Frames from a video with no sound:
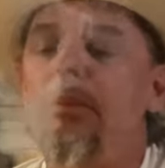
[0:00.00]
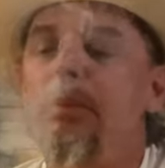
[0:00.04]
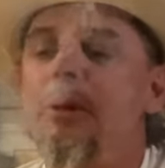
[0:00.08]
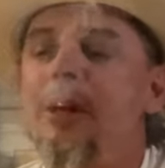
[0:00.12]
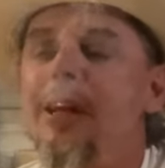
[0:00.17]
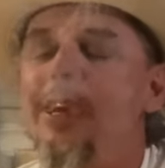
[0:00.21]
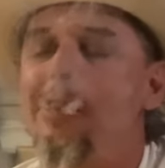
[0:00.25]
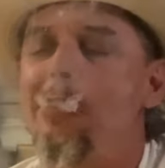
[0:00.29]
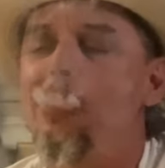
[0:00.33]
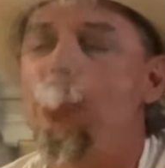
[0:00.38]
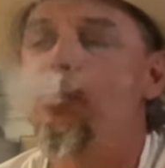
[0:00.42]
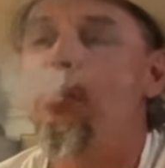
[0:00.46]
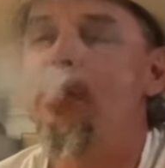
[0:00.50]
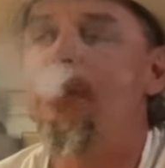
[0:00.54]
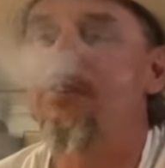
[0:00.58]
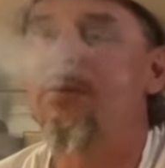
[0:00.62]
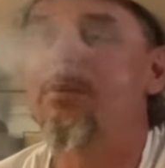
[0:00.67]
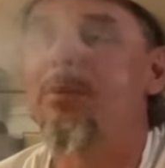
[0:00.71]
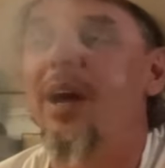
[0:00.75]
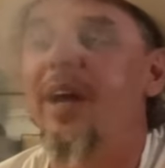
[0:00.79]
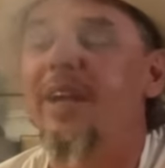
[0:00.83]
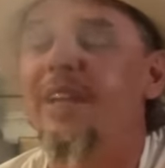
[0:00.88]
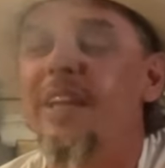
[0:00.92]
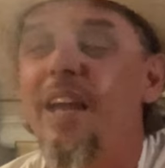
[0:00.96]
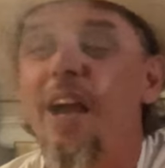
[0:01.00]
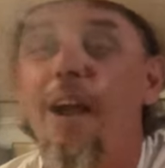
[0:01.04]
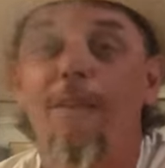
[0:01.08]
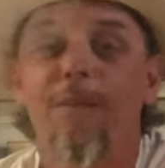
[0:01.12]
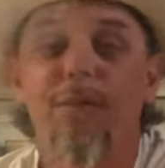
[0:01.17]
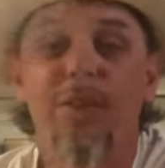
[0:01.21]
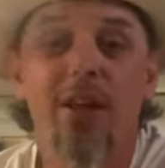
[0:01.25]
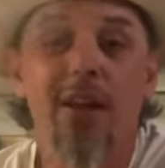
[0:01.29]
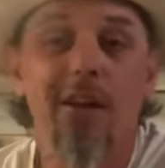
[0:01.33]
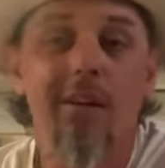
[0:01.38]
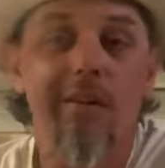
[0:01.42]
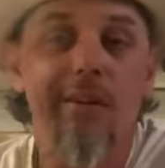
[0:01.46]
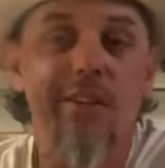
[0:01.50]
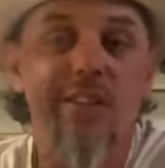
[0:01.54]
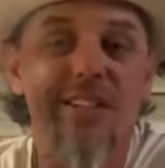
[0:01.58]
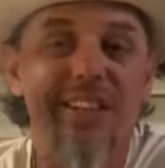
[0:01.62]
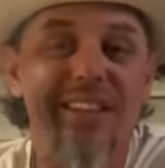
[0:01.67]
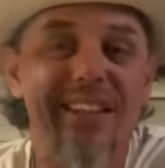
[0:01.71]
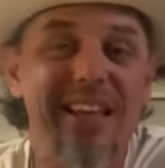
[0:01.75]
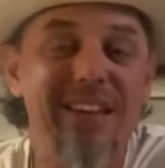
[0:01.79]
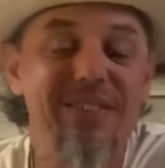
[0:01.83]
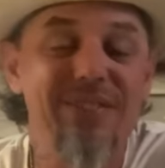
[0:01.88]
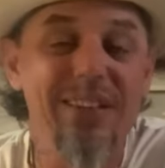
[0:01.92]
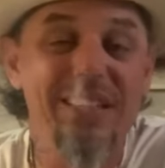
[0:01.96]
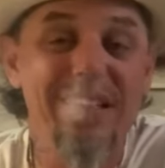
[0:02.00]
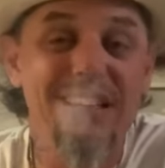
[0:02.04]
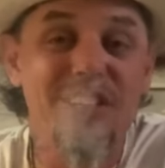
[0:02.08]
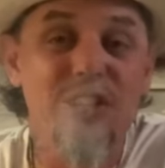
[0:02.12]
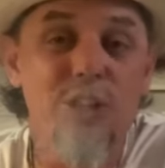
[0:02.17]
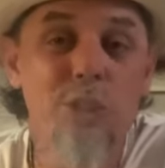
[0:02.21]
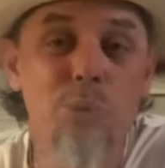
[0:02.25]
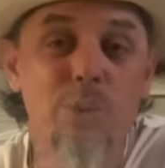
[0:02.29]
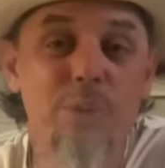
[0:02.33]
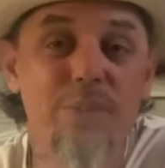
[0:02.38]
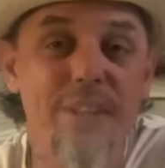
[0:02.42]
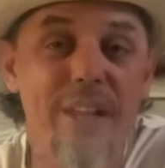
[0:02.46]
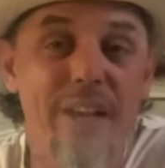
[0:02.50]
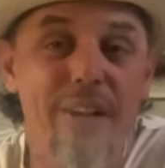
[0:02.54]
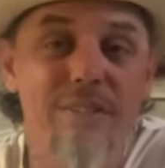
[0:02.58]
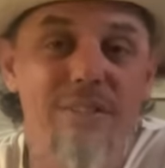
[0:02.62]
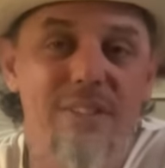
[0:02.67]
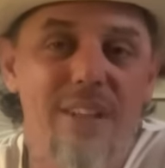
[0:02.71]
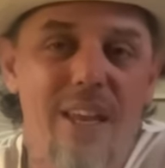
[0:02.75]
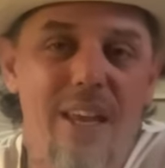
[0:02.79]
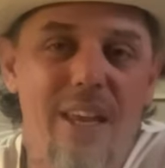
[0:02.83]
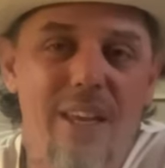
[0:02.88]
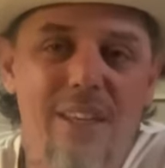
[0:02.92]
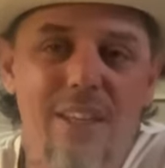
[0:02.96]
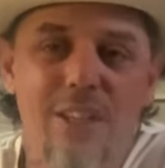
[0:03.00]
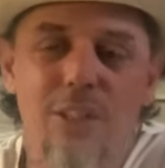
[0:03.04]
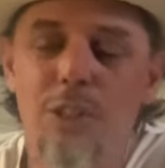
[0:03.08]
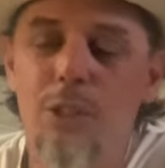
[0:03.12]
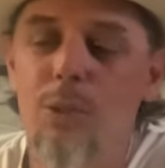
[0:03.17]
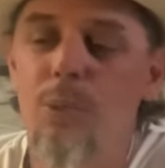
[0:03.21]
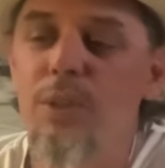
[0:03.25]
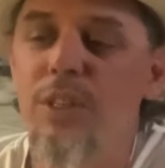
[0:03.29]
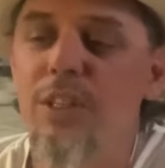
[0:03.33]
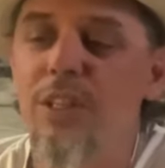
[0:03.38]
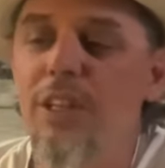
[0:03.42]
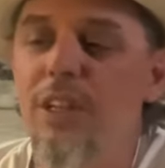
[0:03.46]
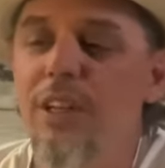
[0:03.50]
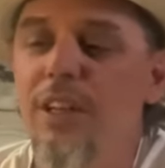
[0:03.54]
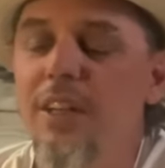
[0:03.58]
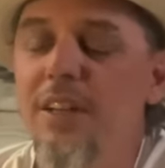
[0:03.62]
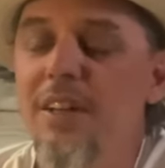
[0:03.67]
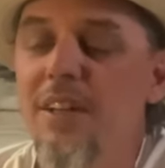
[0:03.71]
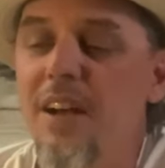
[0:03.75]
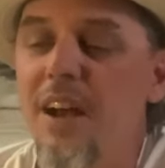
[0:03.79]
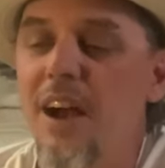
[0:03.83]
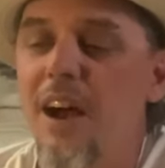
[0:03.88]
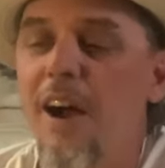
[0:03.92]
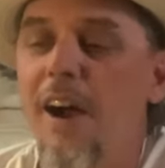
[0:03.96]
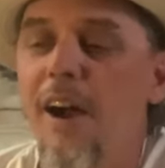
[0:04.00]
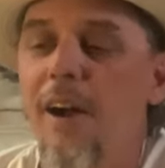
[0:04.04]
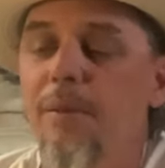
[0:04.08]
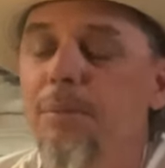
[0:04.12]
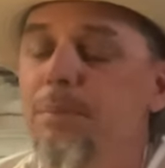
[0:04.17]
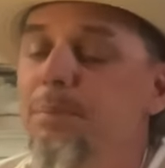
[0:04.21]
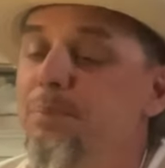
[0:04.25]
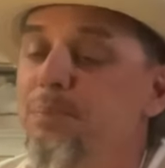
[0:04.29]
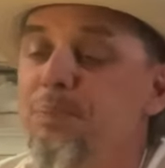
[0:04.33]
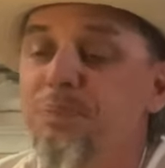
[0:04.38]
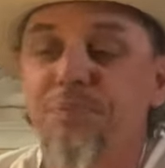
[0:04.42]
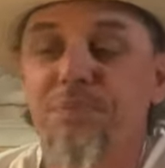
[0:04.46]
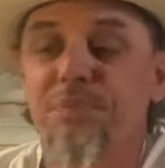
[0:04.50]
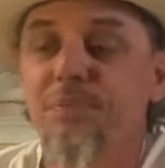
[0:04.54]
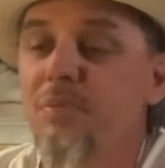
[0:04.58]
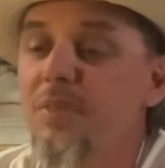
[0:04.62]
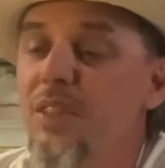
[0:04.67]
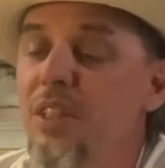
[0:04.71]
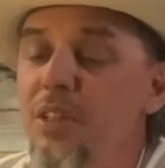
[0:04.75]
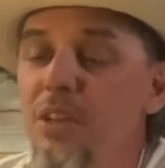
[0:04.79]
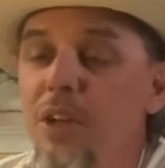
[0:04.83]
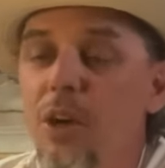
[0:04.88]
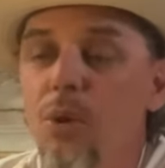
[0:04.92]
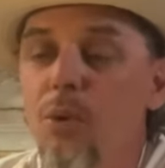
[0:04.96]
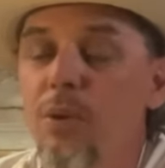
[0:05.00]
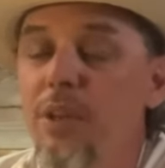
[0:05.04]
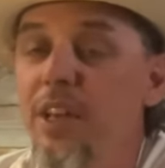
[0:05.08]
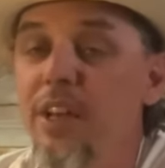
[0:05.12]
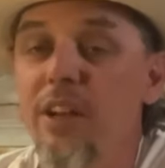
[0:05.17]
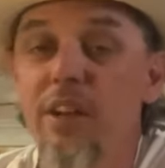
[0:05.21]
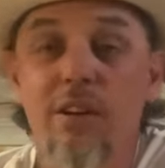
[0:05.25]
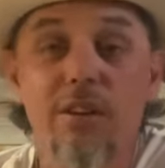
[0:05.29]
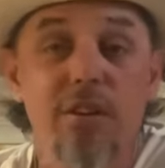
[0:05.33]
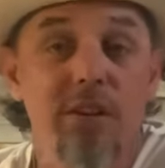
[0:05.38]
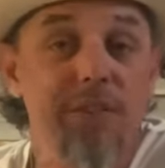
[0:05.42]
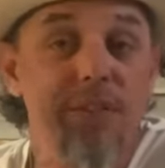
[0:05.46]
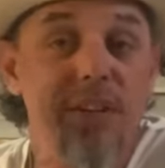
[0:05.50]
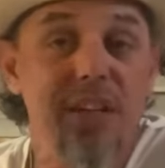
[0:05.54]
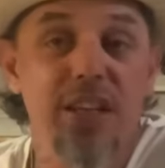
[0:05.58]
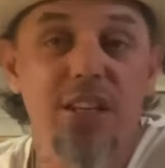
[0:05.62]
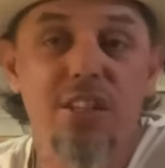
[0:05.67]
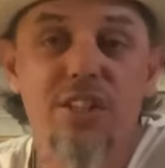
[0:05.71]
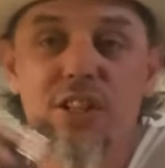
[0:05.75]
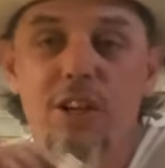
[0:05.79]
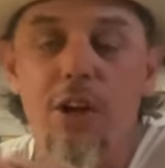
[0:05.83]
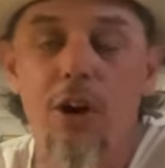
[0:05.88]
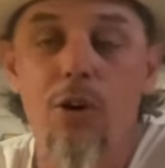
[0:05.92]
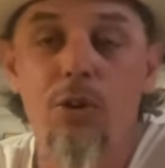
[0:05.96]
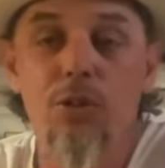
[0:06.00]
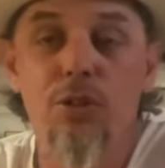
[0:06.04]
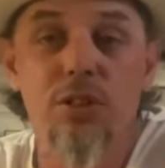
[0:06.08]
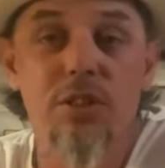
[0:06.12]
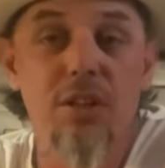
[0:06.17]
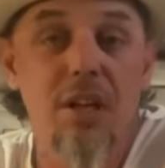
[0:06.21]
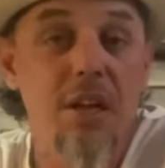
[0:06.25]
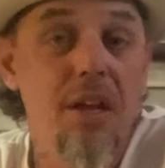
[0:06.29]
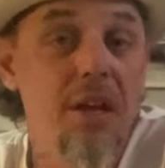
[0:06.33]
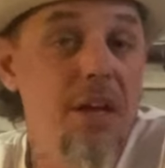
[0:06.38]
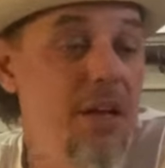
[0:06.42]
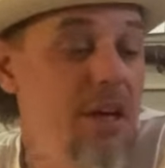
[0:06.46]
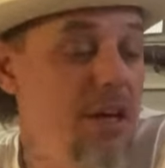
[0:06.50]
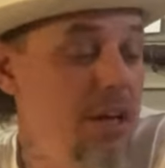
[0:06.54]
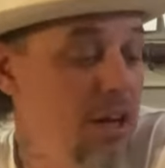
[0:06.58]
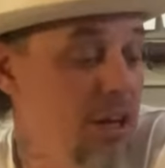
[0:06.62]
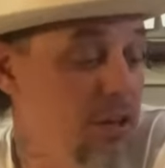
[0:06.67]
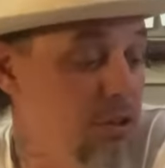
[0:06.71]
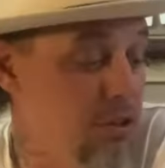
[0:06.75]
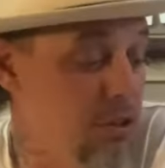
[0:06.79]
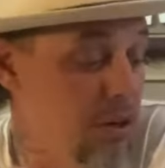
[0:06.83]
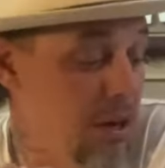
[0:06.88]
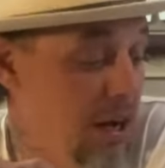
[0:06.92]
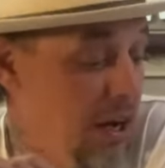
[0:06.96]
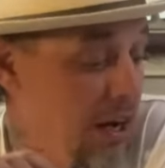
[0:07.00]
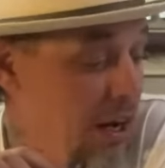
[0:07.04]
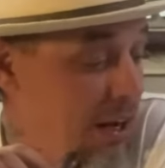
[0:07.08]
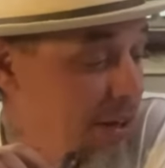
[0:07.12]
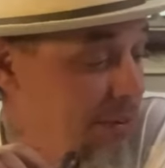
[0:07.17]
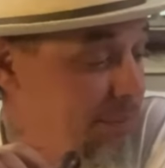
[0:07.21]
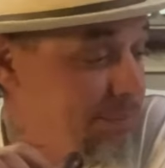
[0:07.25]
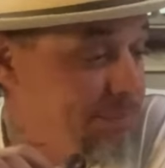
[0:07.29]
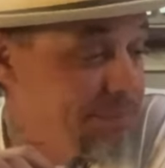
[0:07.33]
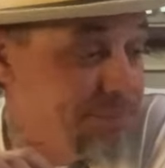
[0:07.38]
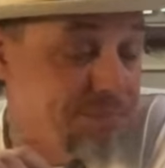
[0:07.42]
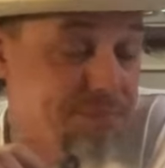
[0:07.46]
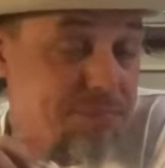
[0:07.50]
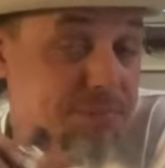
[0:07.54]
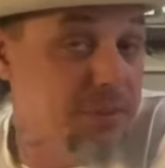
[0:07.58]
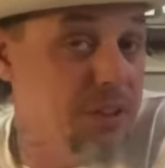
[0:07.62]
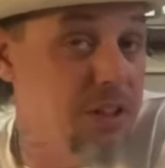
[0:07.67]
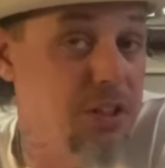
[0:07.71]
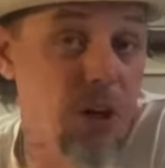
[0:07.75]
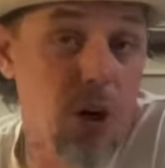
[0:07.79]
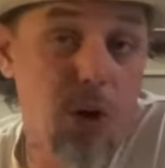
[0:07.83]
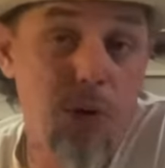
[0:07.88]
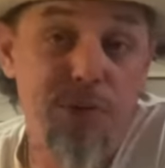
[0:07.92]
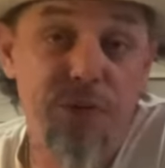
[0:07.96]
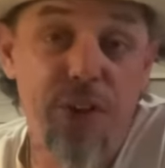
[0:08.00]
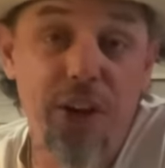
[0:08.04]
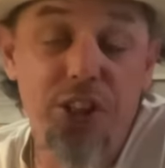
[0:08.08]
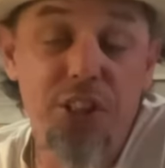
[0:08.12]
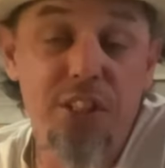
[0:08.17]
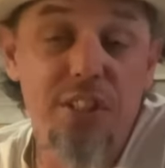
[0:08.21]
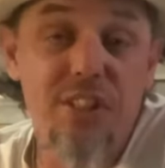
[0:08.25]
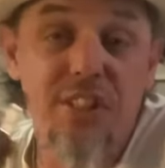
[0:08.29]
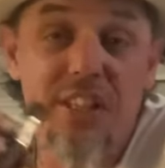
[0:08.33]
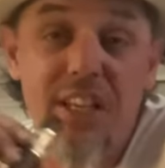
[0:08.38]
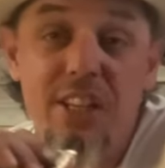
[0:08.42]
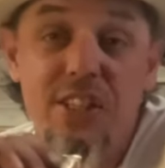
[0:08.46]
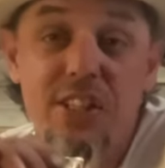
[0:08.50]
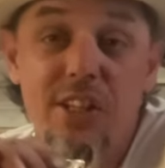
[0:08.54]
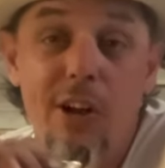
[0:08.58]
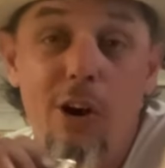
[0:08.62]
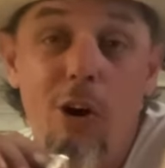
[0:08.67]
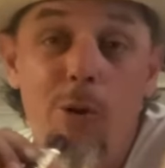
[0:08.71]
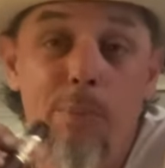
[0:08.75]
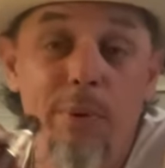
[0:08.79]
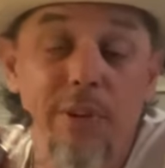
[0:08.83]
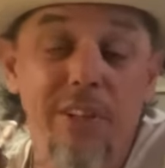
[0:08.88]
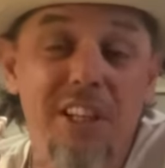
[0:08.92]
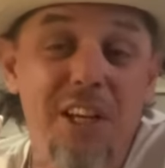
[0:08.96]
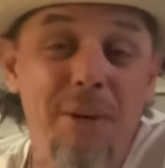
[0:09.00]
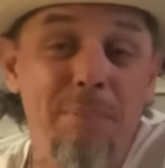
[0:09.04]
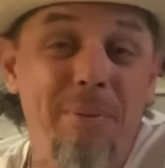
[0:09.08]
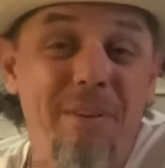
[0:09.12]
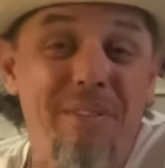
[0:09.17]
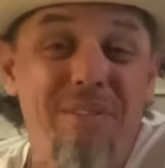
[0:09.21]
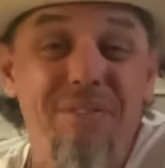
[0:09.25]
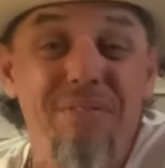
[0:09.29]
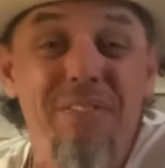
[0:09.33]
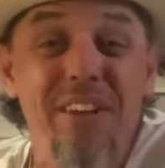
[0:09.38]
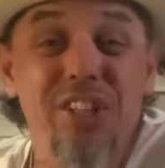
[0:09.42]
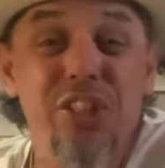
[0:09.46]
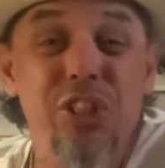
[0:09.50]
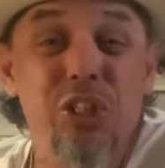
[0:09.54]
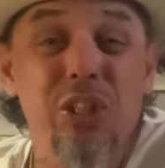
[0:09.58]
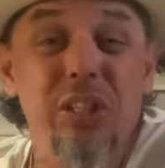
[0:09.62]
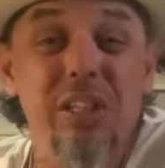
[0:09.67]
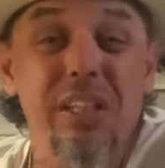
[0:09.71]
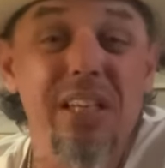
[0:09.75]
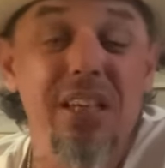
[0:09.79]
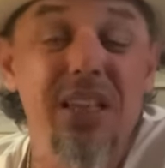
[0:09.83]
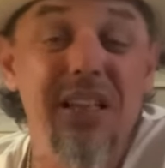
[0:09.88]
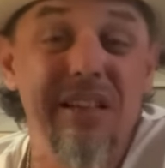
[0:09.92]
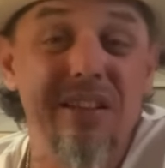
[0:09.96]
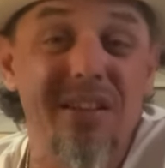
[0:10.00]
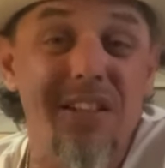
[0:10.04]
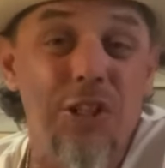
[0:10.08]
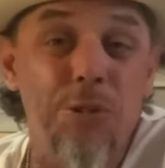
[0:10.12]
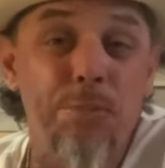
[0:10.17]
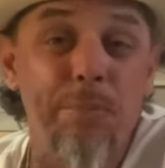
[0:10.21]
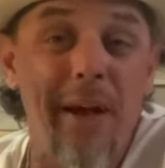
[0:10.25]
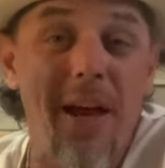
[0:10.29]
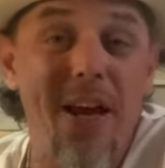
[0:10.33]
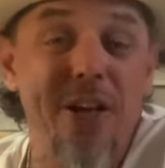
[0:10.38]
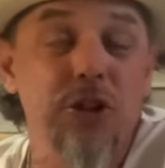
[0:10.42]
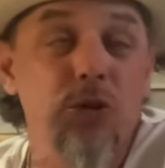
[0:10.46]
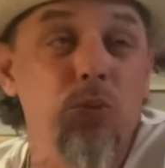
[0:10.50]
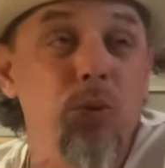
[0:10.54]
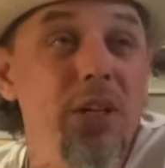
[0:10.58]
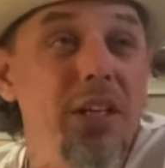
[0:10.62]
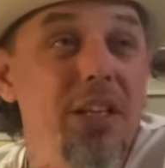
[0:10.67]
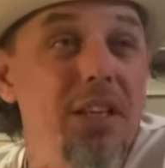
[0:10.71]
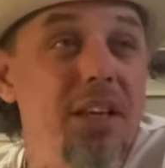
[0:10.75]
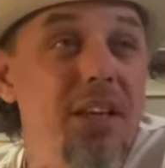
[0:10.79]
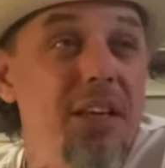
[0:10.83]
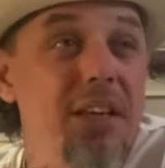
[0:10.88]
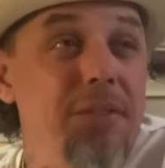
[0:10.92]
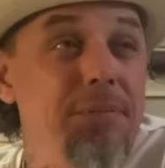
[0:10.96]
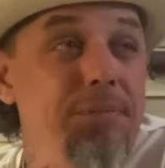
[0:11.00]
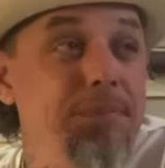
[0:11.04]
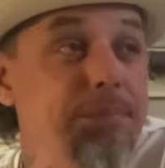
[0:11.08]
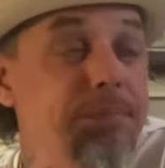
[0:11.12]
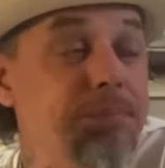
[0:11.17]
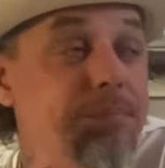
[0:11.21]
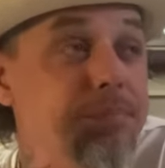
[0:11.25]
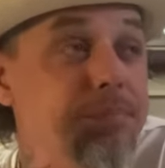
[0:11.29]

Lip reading: I hope everybody out there is living and doing their thing and doing good. Here on the East Coast, fishing season opened up officially this past weekend.